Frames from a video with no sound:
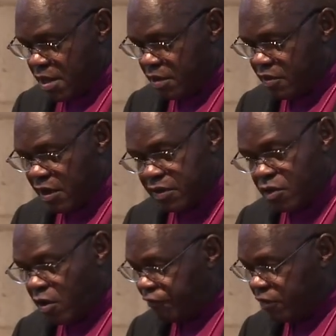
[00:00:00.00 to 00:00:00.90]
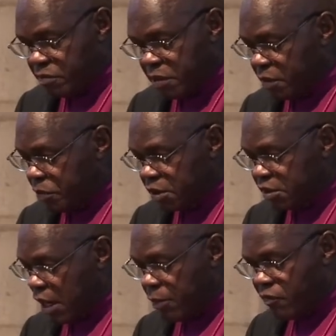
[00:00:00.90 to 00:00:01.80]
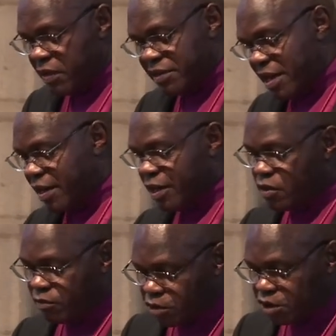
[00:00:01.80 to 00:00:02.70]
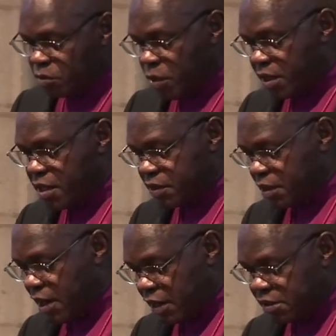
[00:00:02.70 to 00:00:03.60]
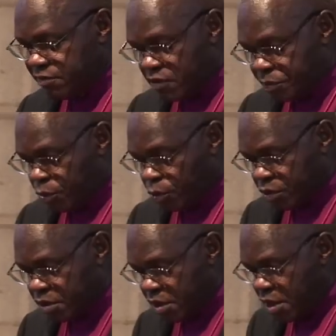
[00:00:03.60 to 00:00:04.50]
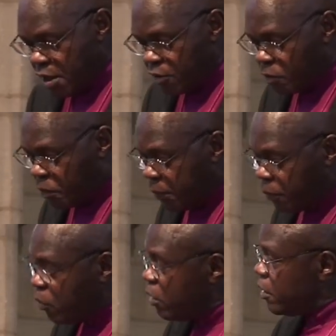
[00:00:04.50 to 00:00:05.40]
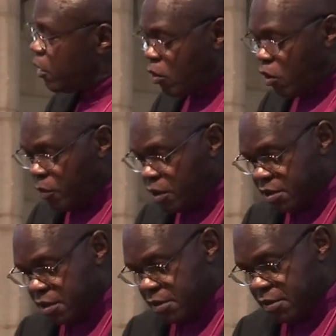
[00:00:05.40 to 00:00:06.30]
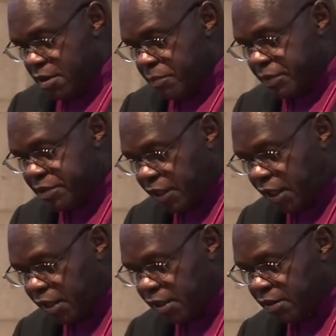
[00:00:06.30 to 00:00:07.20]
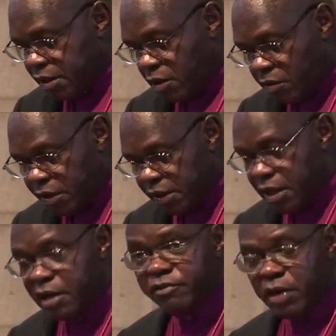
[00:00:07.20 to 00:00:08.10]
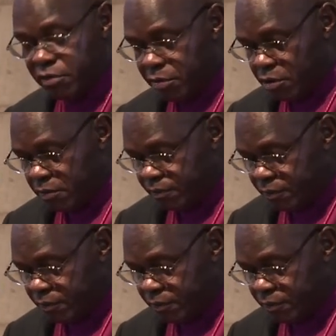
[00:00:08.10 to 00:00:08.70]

This has often been built up over decades of Christian witness and active support to people in the local community particularly the lonely and the vulnerable.